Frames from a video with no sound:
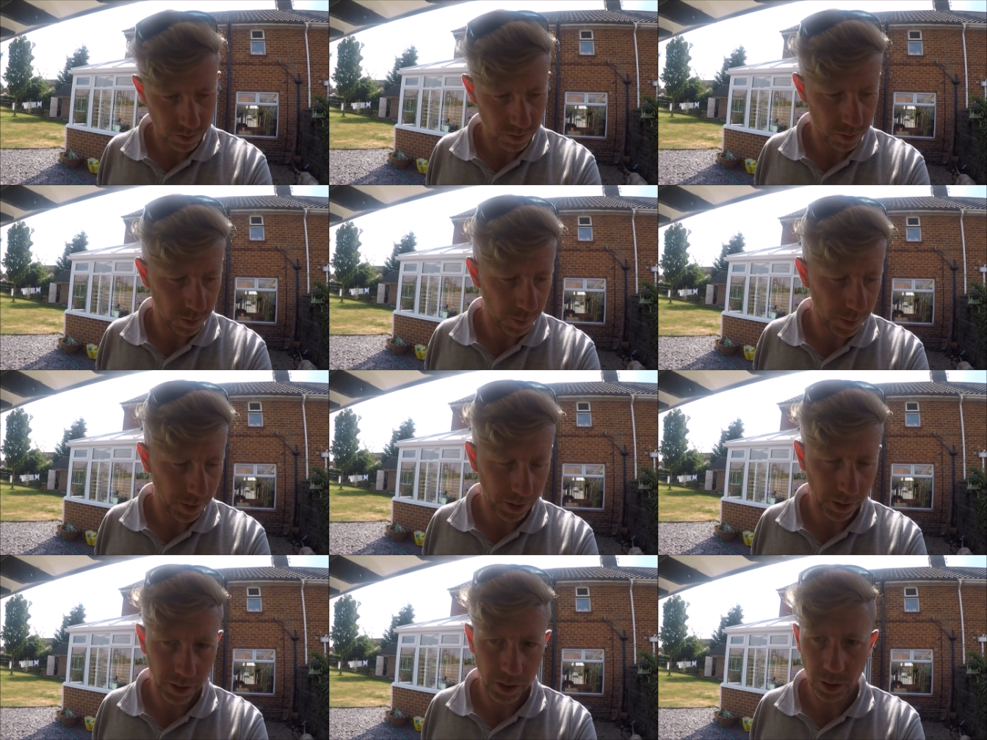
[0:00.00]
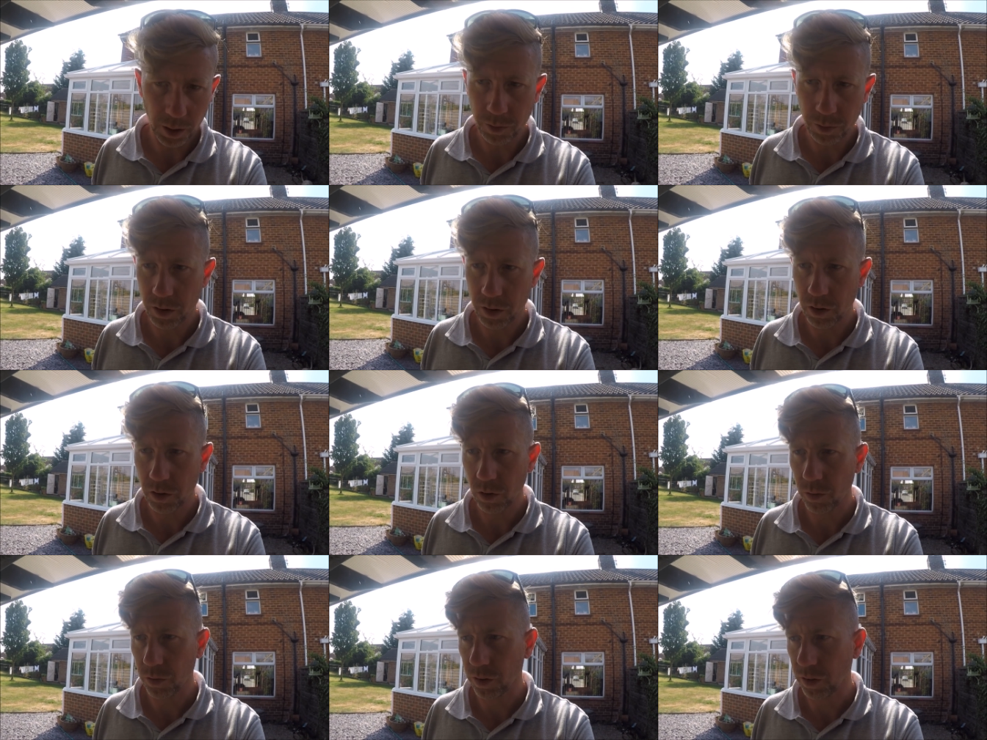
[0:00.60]
to be picking up, so
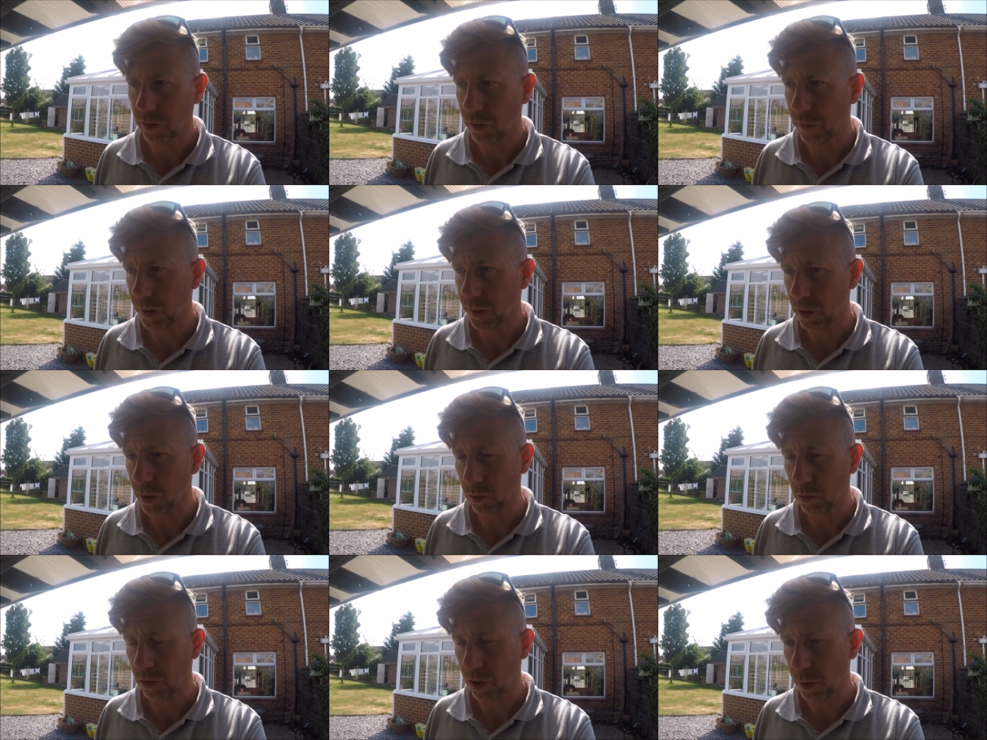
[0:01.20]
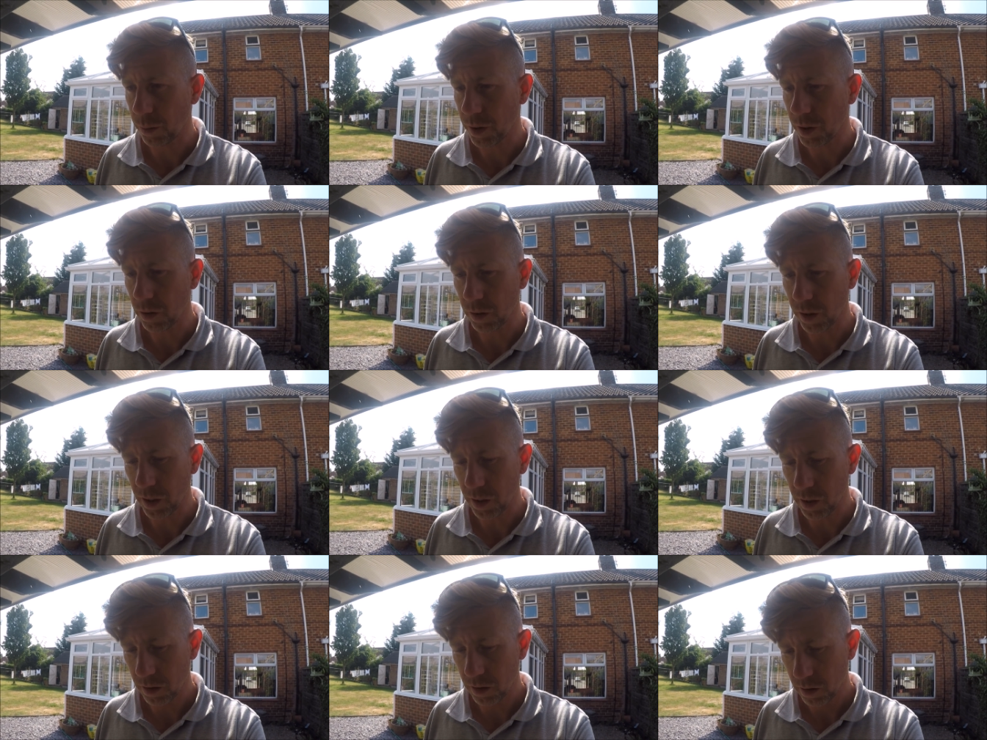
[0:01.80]
there's obviously something else going on
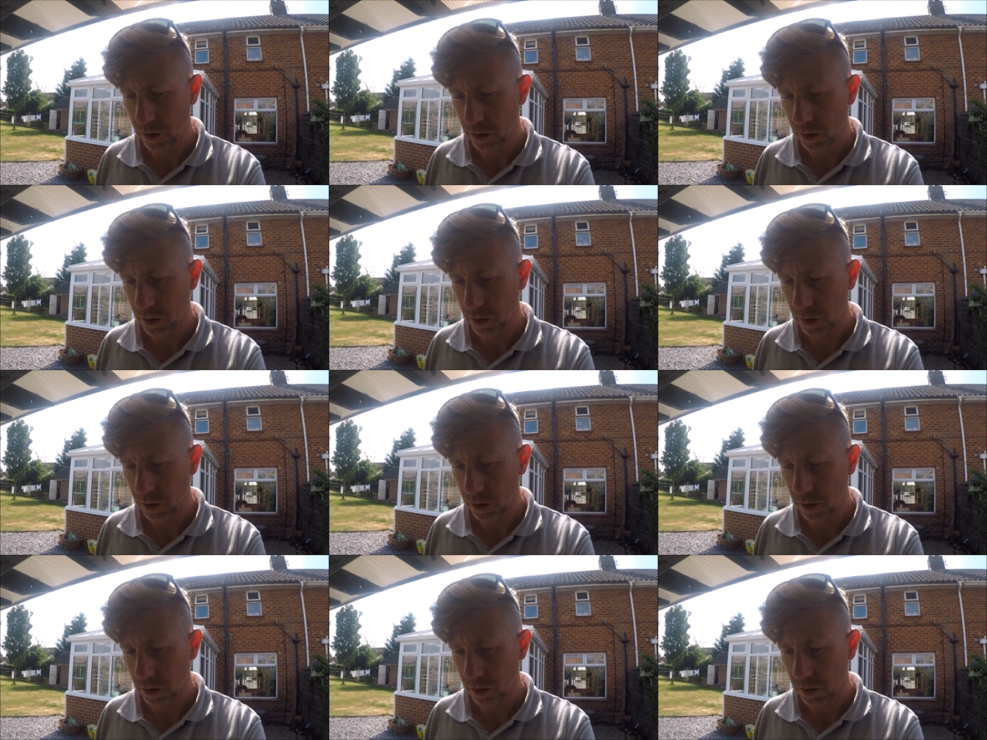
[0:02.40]
here.